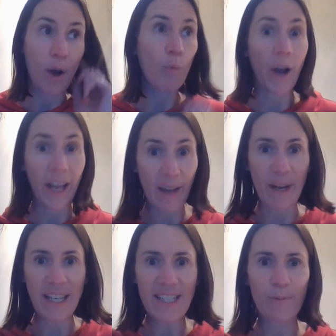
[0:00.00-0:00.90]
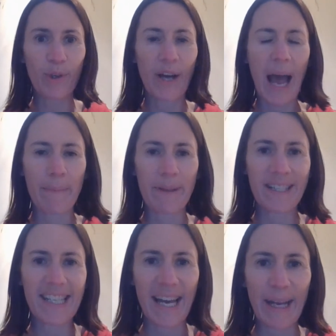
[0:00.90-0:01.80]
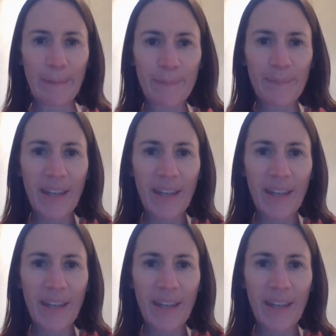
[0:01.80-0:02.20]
why I went and what happened today.